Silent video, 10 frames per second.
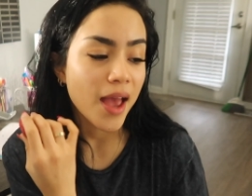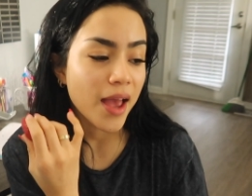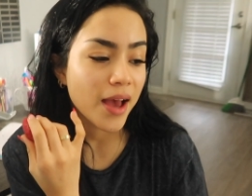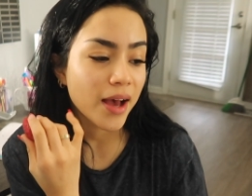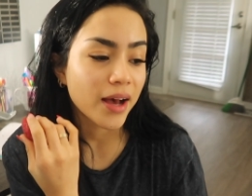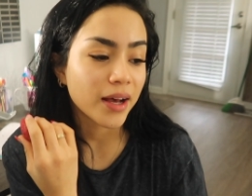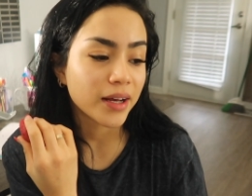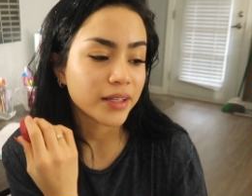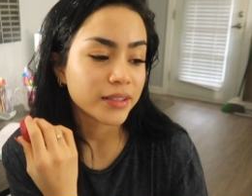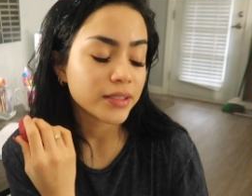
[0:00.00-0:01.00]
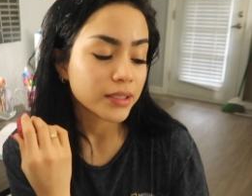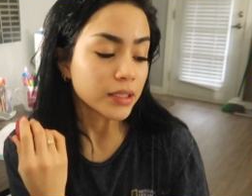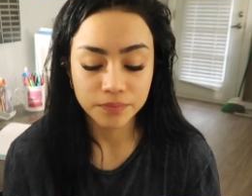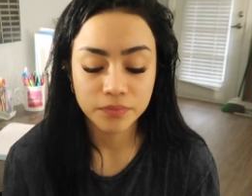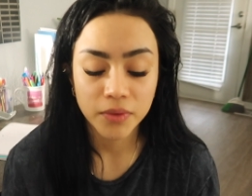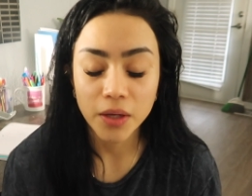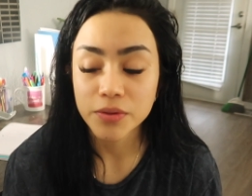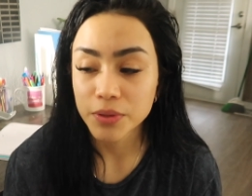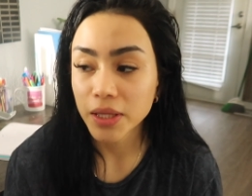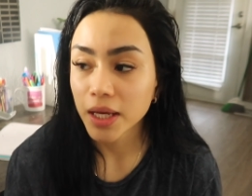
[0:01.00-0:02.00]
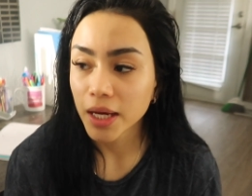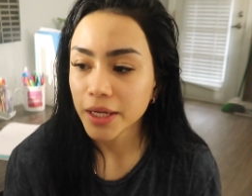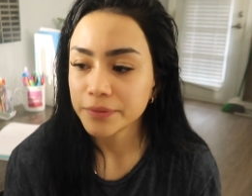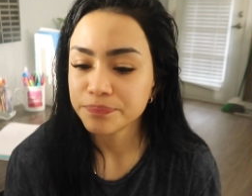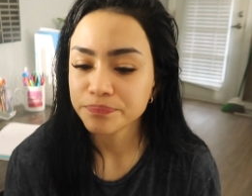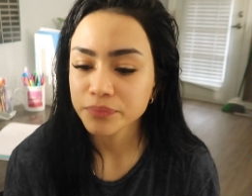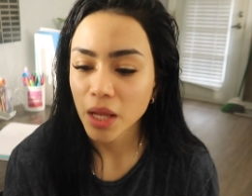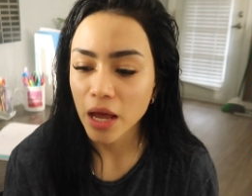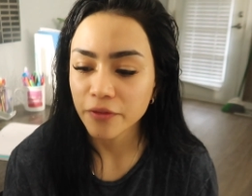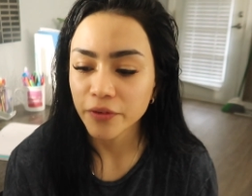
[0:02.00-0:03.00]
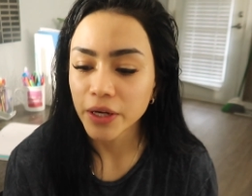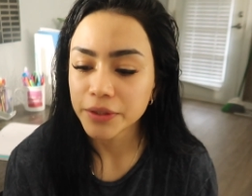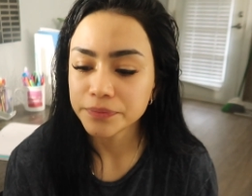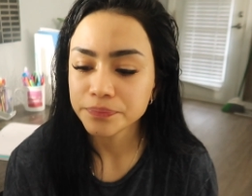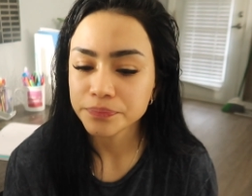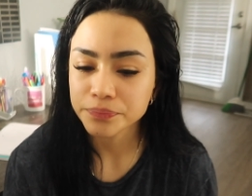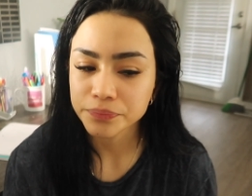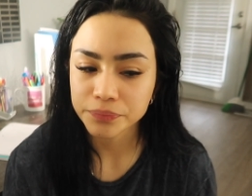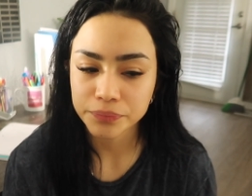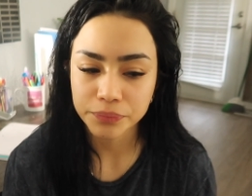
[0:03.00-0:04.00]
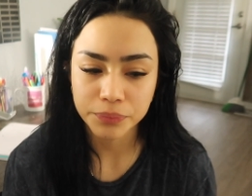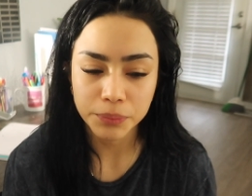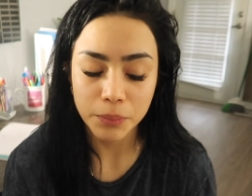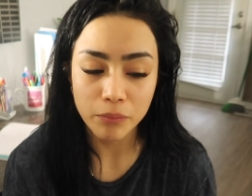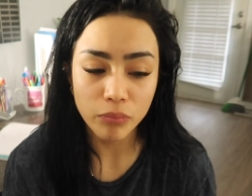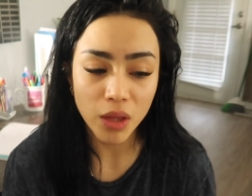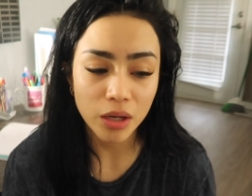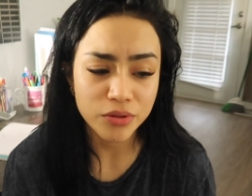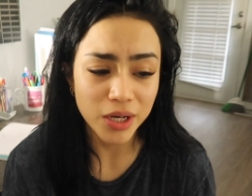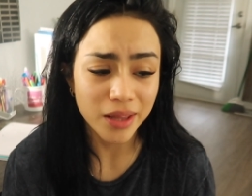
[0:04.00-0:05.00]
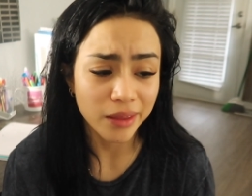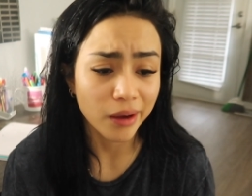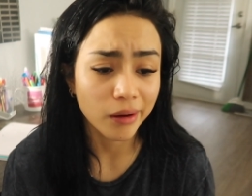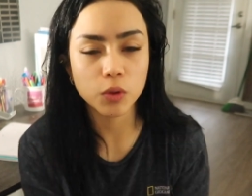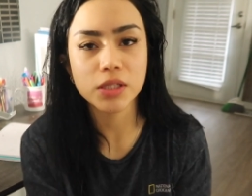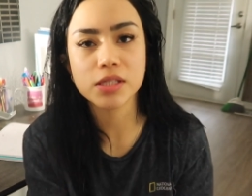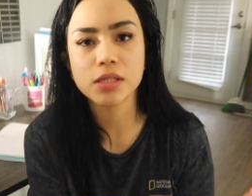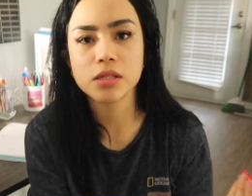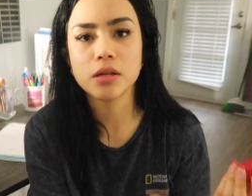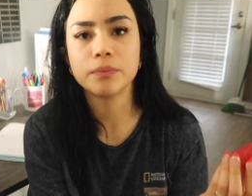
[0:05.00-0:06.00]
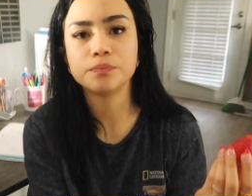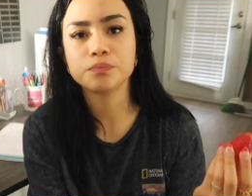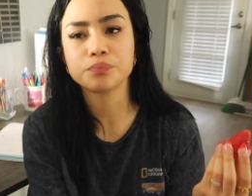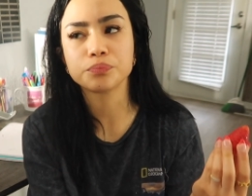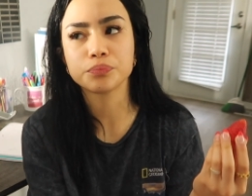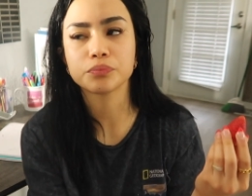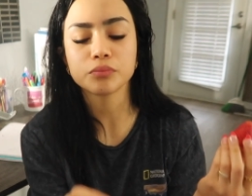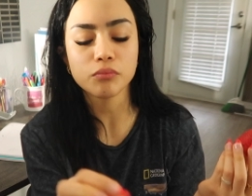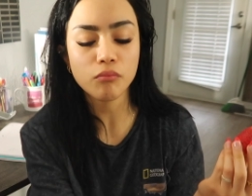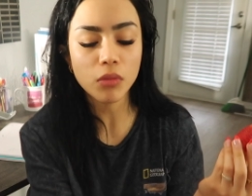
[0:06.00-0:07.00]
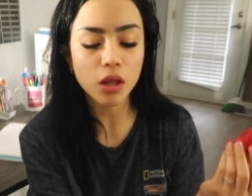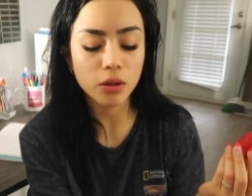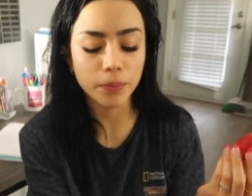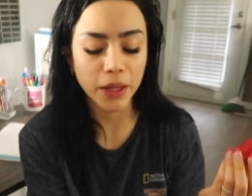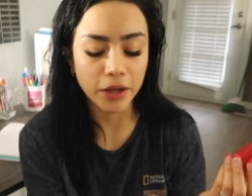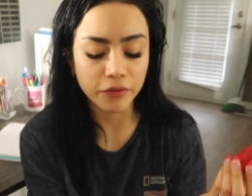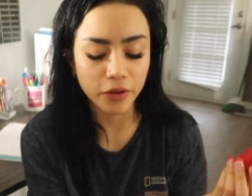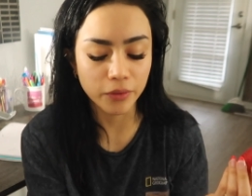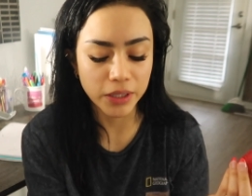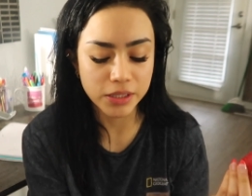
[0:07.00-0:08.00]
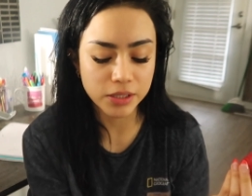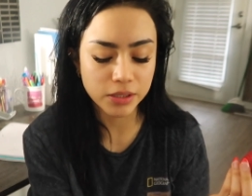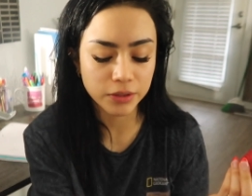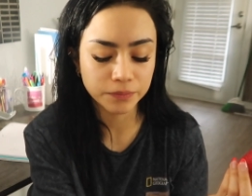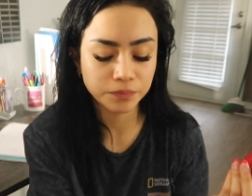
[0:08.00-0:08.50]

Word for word: And that was really good. I had fun. I'm trying to think. What's the plan for the rest